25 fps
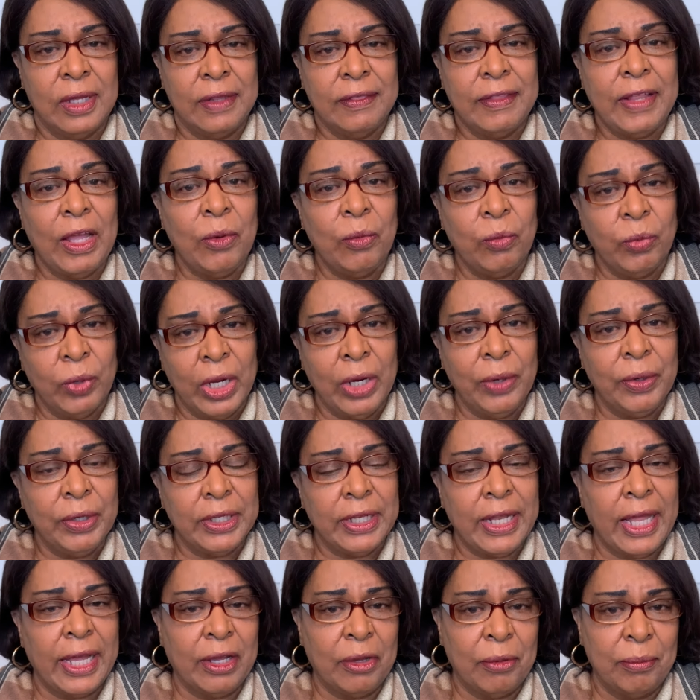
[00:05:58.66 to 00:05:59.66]
They wear
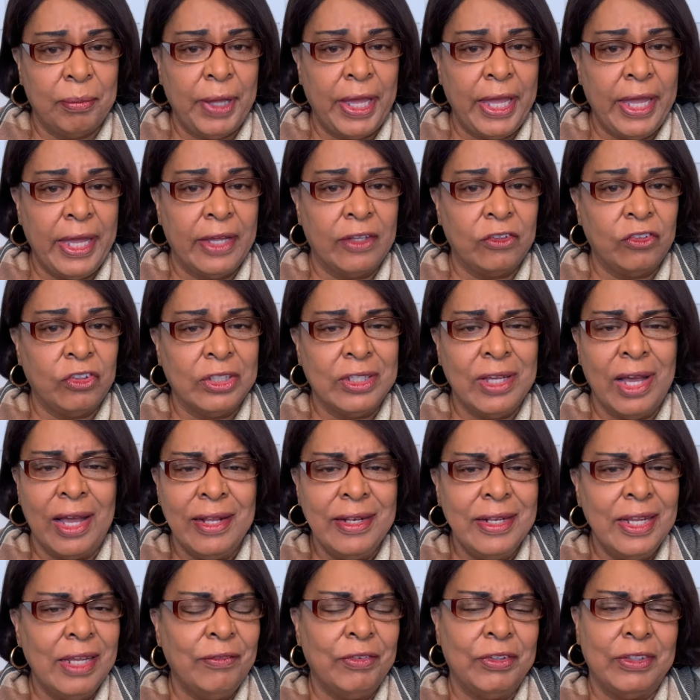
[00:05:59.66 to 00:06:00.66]
it like a badge.
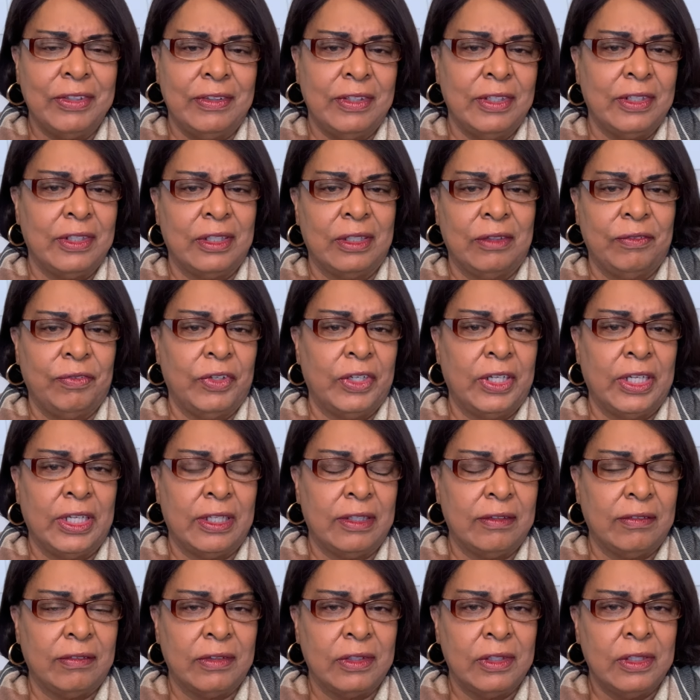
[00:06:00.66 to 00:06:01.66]
God never intended for
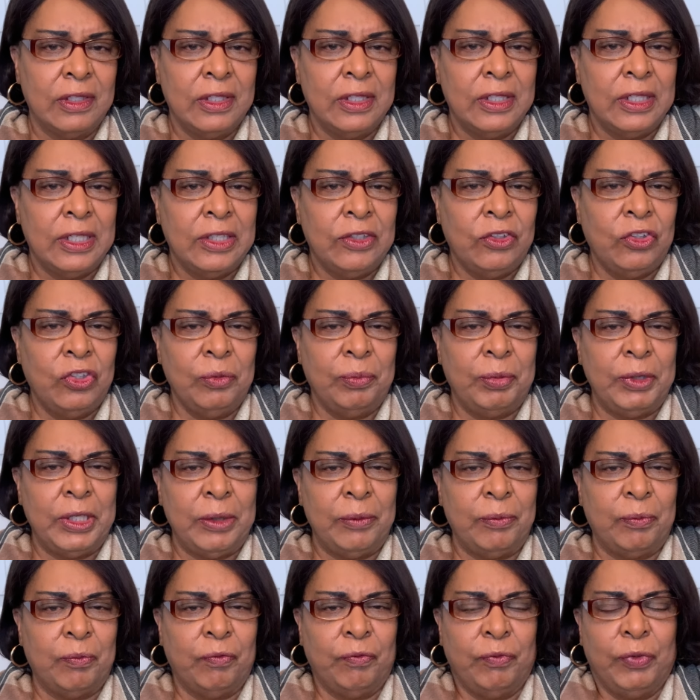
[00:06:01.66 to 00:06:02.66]
us to
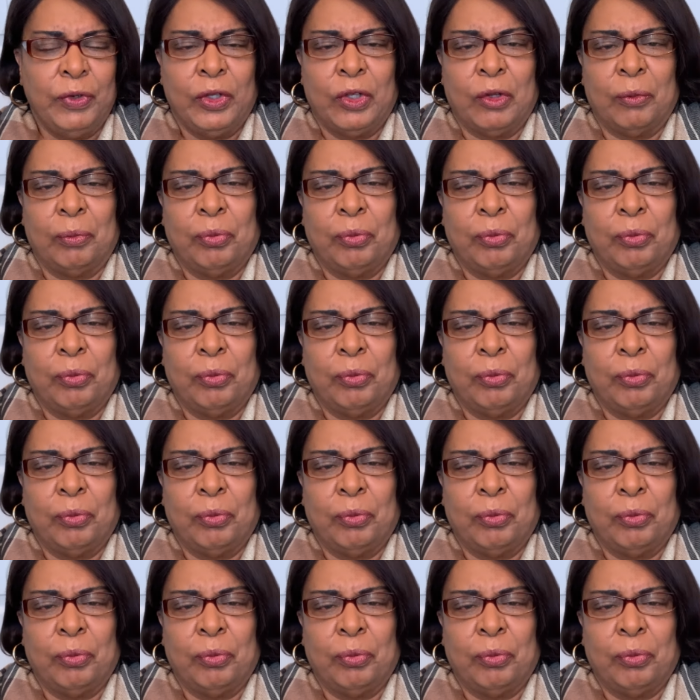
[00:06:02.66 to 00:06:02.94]
be full